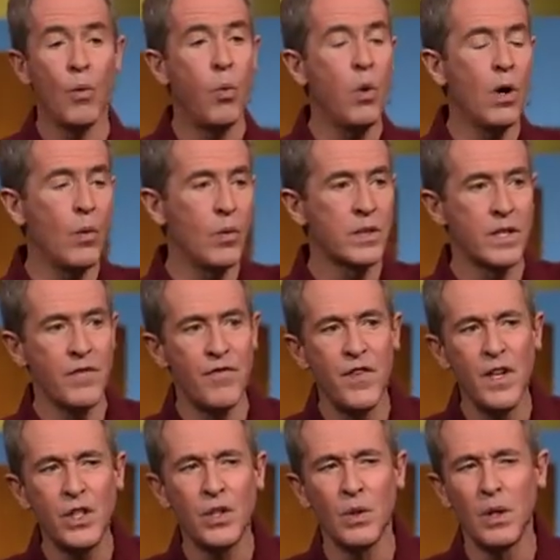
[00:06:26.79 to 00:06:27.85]
what was
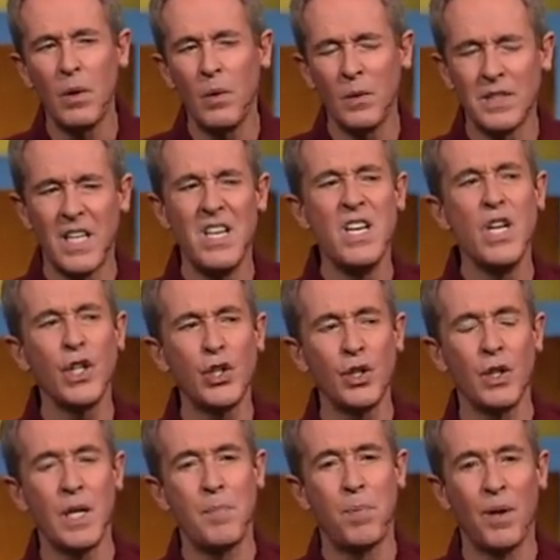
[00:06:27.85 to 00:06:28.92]

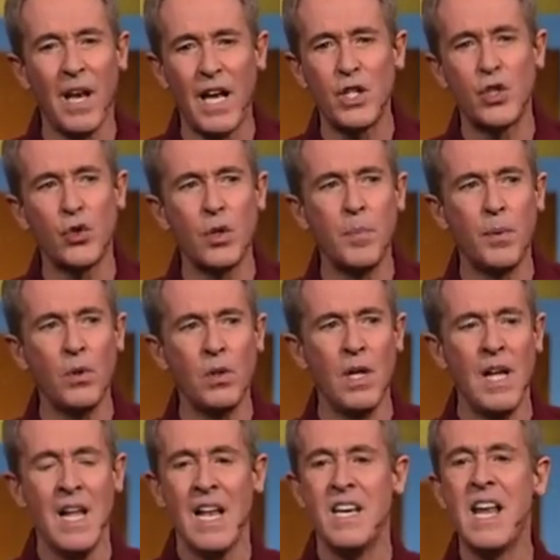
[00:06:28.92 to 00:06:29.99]
initially pleasurable,
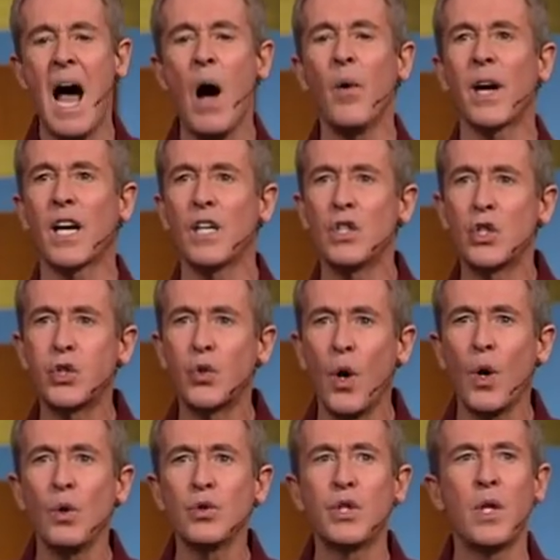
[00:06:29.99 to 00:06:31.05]
now it
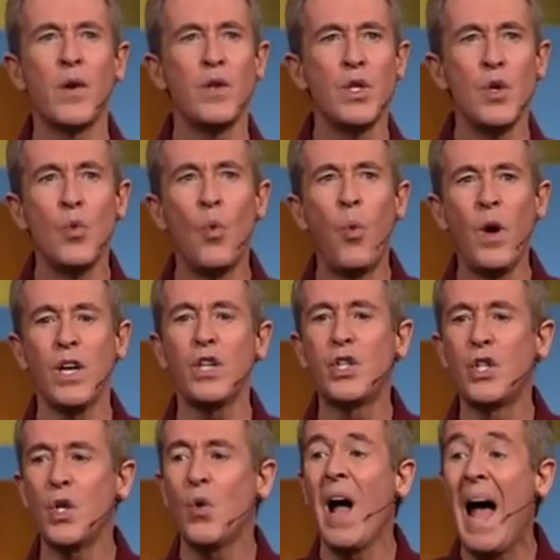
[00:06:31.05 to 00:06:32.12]
controls you, and you wish
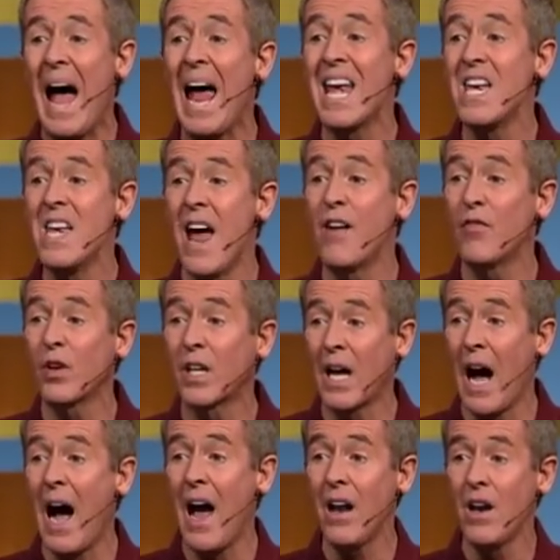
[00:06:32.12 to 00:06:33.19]
you had never
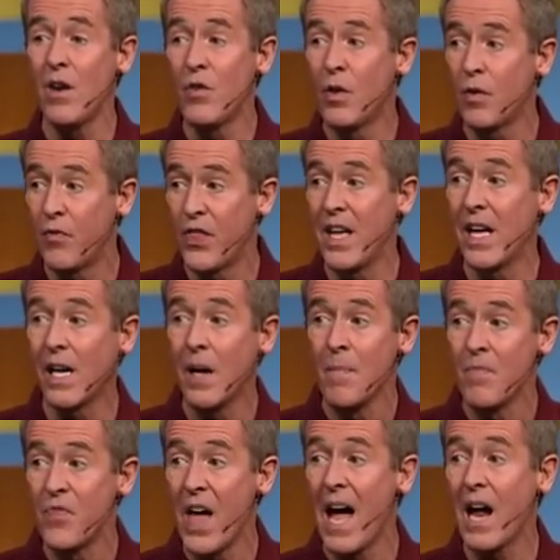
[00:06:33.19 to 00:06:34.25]
gotten the thing
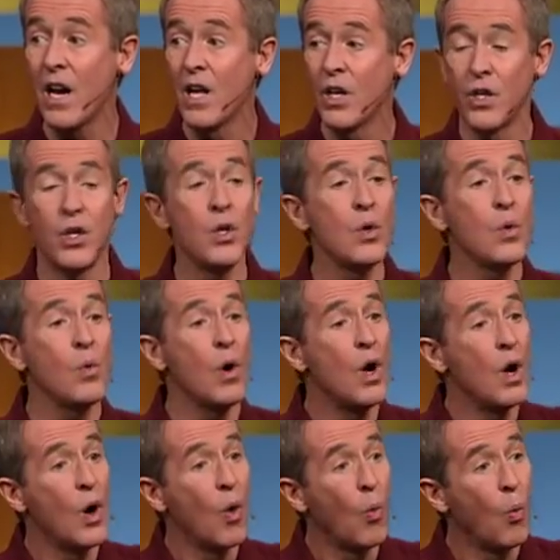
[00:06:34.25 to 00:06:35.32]
that you
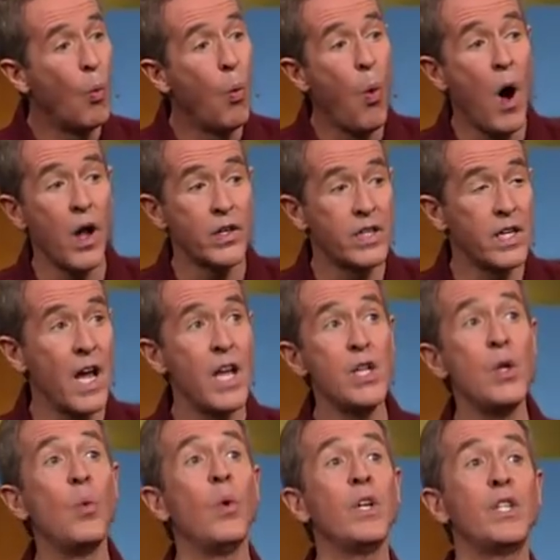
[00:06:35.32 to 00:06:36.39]
wanted. And
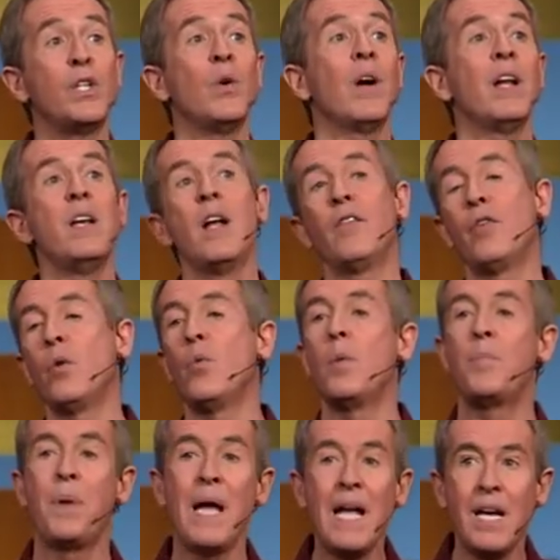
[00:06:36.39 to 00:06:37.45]
you wish you had never
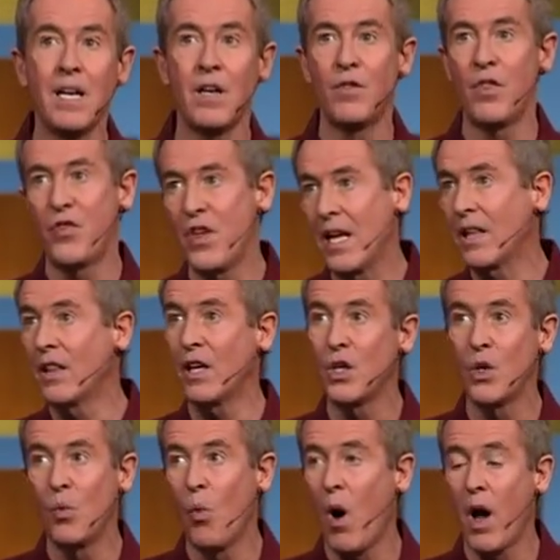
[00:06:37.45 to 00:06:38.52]
repeated the thing that
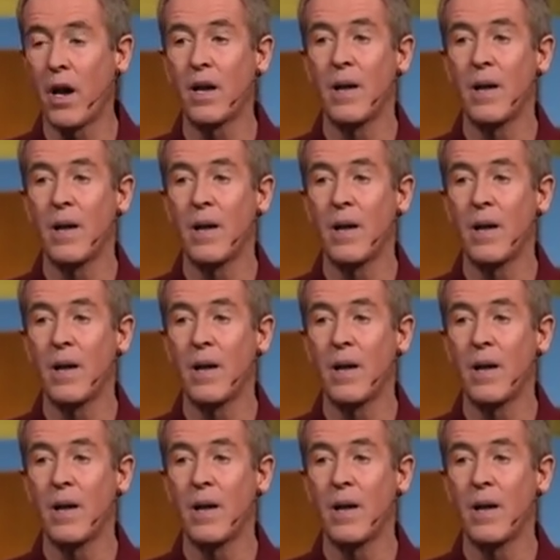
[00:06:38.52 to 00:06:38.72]
you wanted.